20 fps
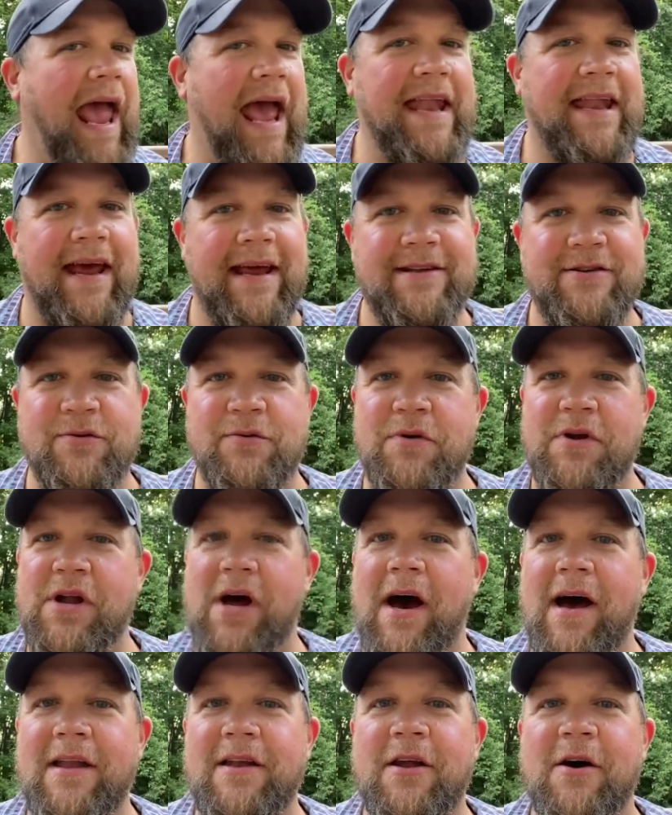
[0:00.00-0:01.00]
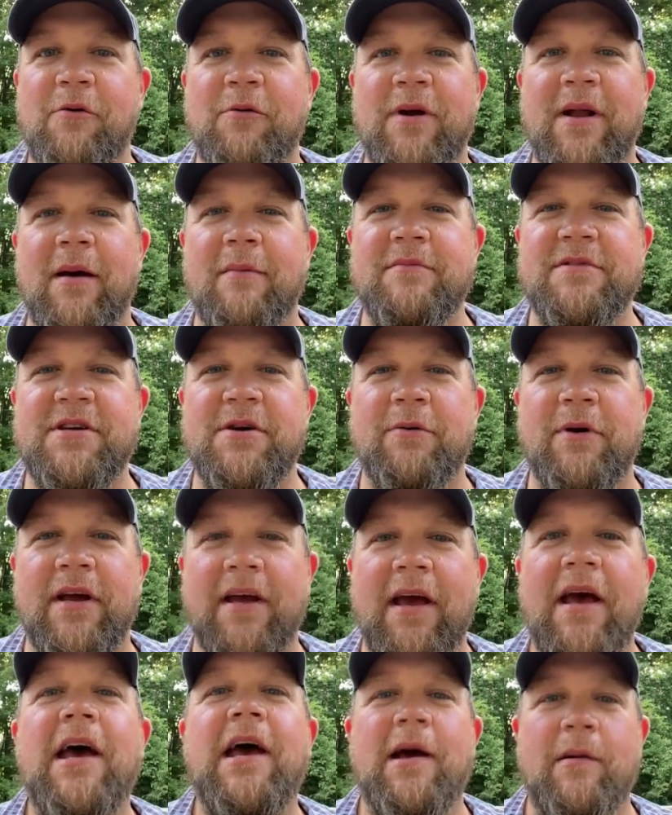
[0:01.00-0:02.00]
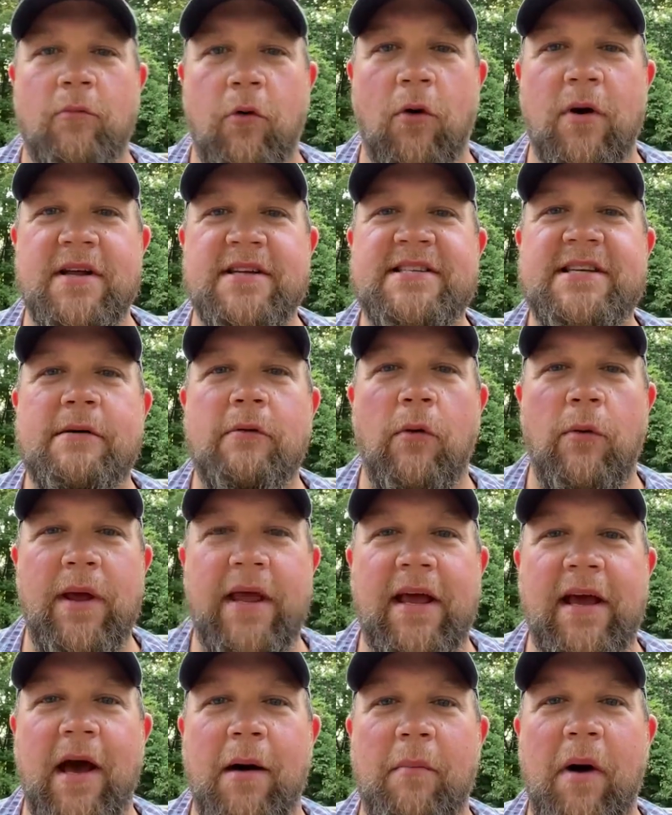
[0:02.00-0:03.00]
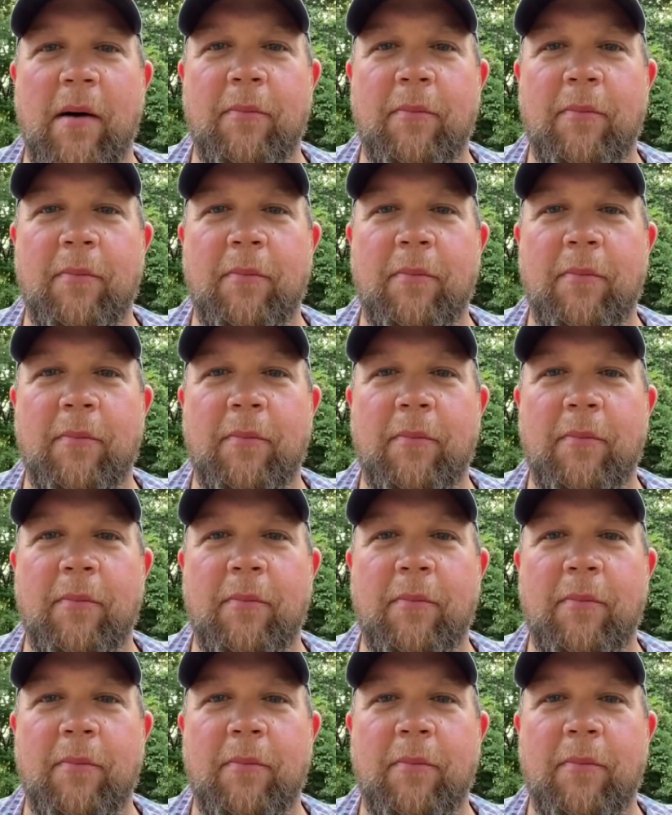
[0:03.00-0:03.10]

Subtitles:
and I do not know what I'm doing. We're going to see what we can come